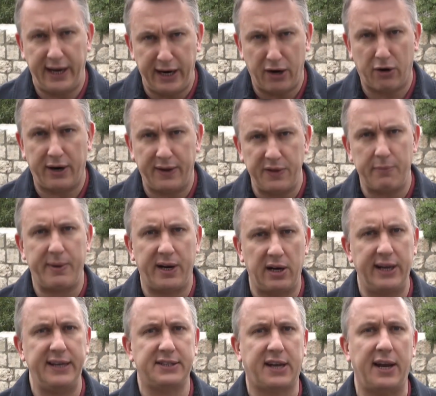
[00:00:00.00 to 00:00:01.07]
here in the
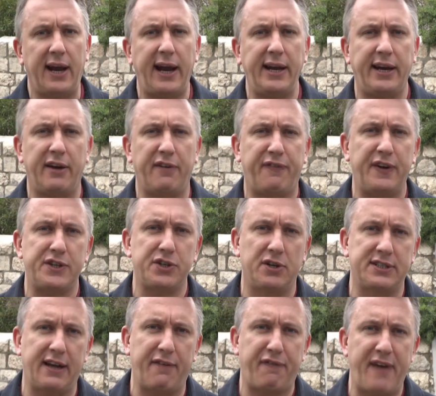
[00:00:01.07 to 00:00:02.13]
Middle East, Canadian
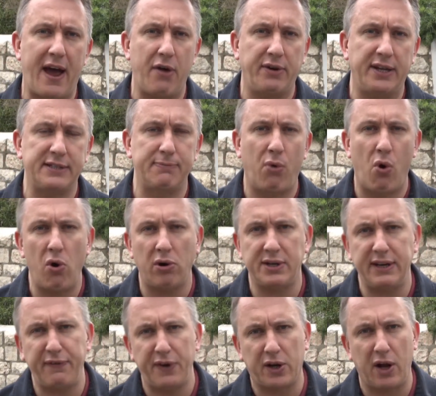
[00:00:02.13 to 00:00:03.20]
officials have found it's more
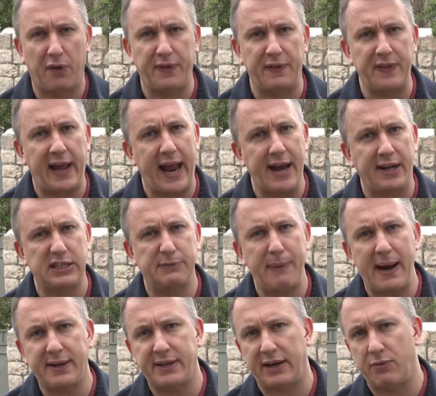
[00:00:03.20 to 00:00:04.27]
difficult than they had
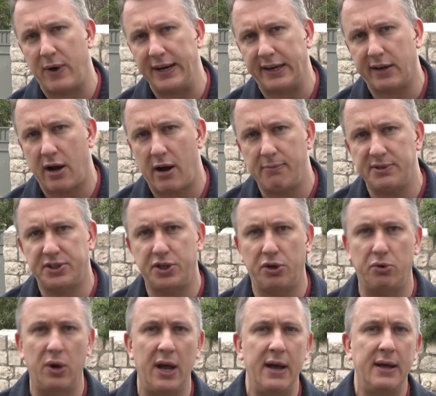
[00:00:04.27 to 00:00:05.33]
expected when it comes
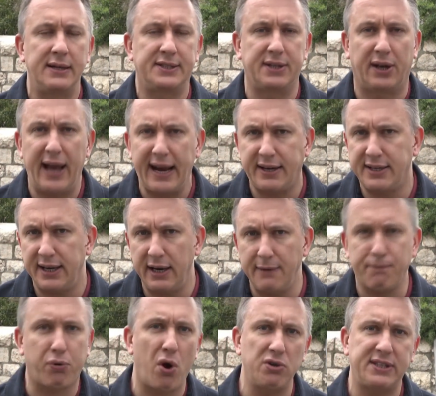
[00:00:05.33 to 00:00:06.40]
to
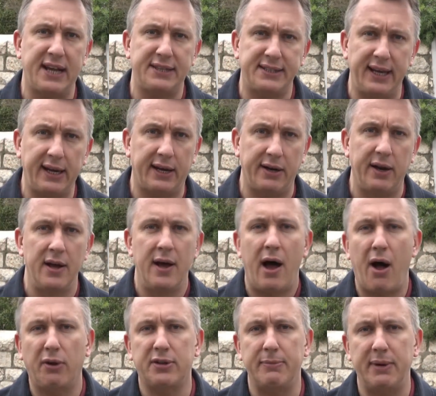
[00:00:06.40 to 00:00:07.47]
selecting, processing, and
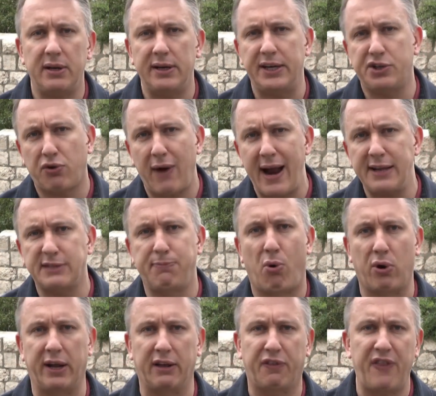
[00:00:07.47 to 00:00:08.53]
ultimately
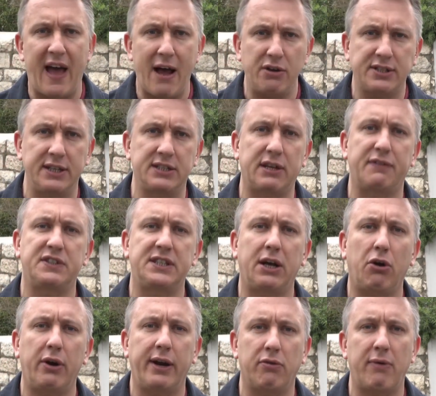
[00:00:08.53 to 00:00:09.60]
transporting thousands of
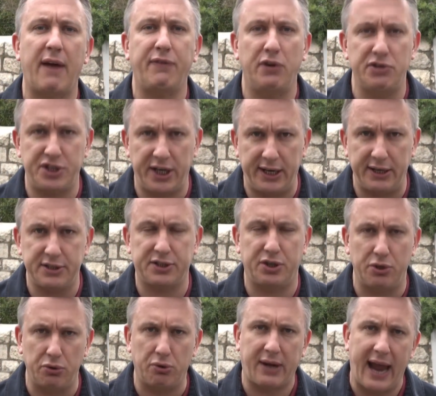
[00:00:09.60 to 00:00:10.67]
Syrian refugees
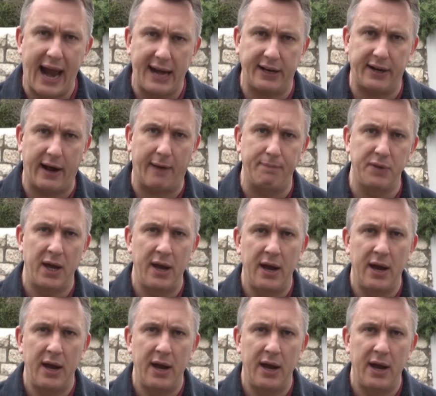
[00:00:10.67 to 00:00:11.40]
to Canada.